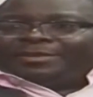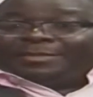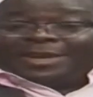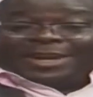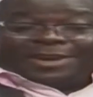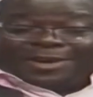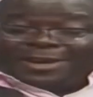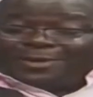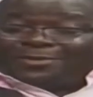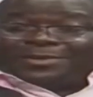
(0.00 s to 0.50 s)
But
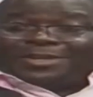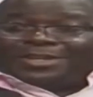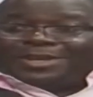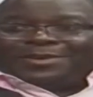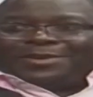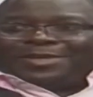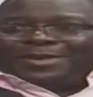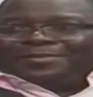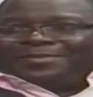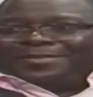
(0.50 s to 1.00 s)
I want to
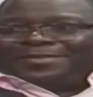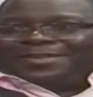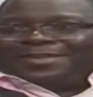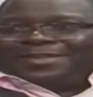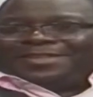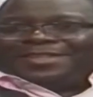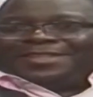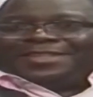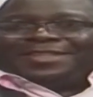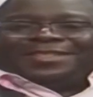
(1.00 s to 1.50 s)
tell them
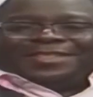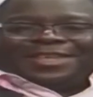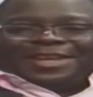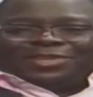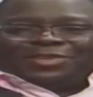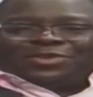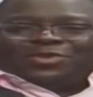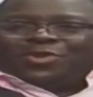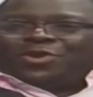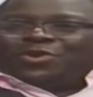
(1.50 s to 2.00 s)
there
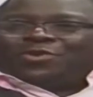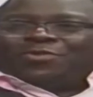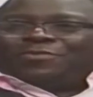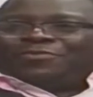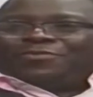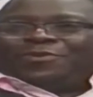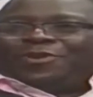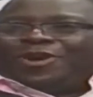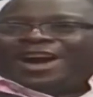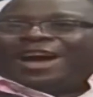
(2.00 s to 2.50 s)
is no room
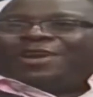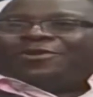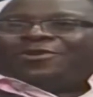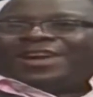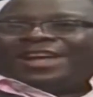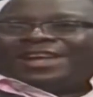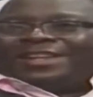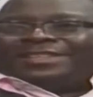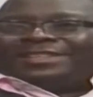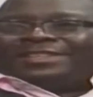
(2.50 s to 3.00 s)
for
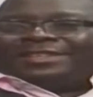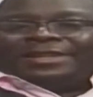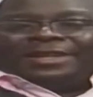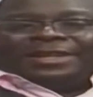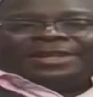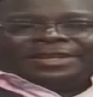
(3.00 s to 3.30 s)
arrogance.